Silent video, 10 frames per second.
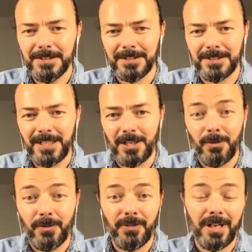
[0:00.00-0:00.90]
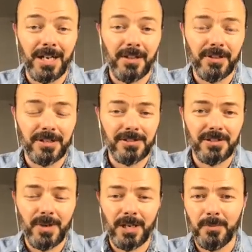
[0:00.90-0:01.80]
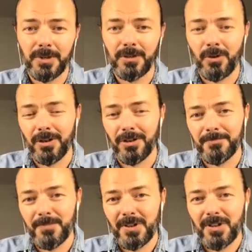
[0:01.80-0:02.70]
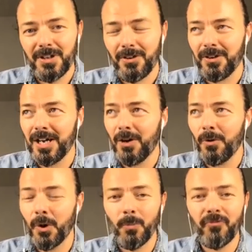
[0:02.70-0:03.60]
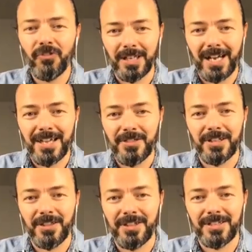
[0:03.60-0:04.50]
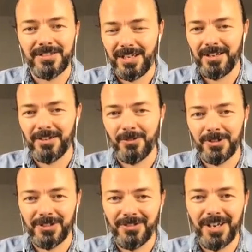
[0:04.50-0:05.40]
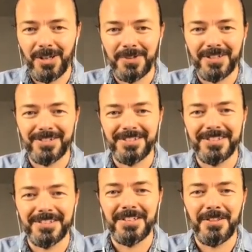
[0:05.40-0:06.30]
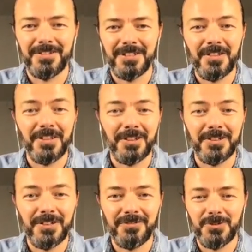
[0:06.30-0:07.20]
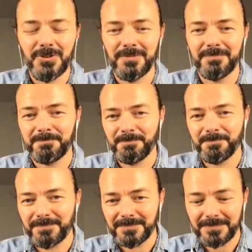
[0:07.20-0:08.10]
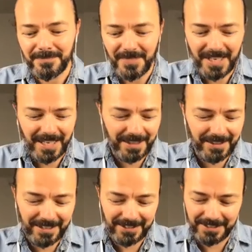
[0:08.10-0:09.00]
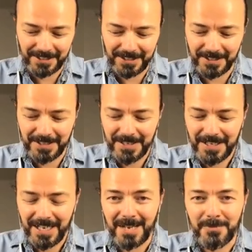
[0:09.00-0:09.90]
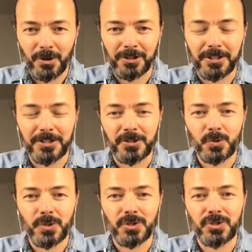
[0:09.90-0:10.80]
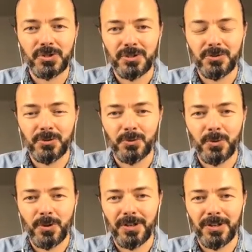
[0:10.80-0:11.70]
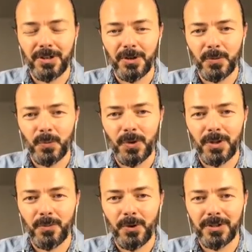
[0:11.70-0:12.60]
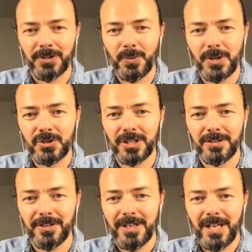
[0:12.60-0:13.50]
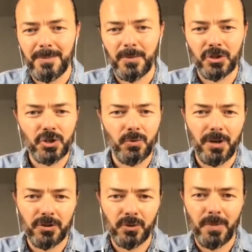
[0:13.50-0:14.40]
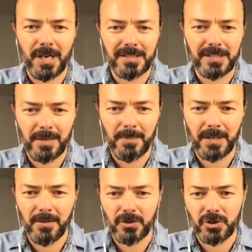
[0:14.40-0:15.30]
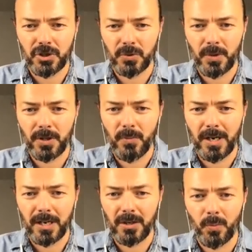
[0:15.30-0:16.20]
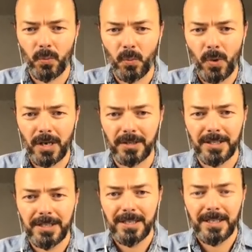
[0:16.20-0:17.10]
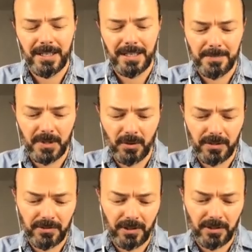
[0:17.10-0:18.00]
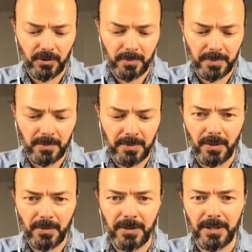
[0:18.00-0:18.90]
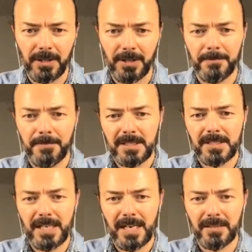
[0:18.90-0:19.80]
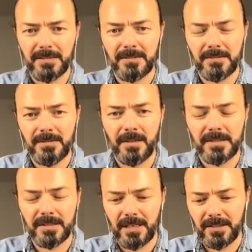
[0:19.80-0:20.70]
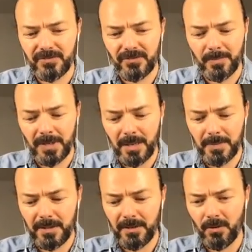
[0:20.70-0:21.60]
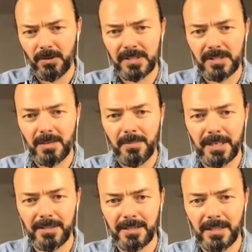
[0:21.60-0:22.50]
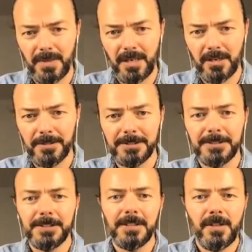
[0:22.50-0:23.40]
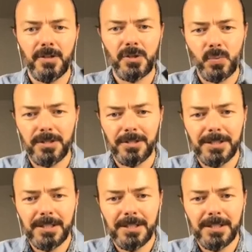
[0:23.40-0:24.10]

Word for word: uh, how are things developing or or how hopefully I think things are going to develop in the, in, the near, in the near future. And then uh, I'm going to switch to the with what question. I'm going to show you my setup. I'm going to show you the Wacom 1 and I'm gonna tell you a bit about the stylus, the stylus from Lamy, the AL-star Black EMR, this one.